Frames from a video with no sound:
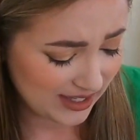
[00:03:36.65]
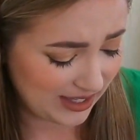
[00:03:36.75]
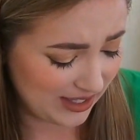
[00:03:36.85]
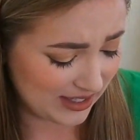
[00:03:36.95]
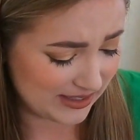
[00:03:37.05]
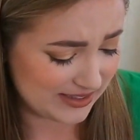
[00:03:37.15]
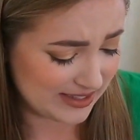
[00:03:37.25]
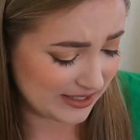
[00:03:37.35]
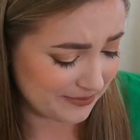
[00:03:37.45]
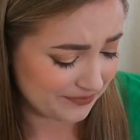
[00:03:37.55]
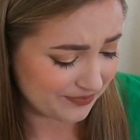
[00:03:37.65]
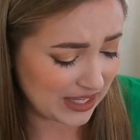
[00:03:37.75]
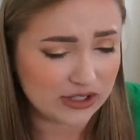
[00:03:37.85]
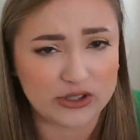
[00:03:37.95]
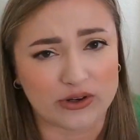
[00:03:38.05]
And
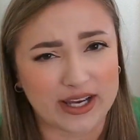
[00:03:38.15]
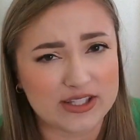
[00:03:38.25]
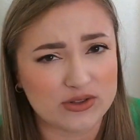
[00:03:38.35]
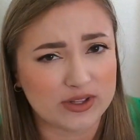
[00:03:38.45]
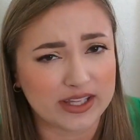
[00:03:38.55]
I don't know, I do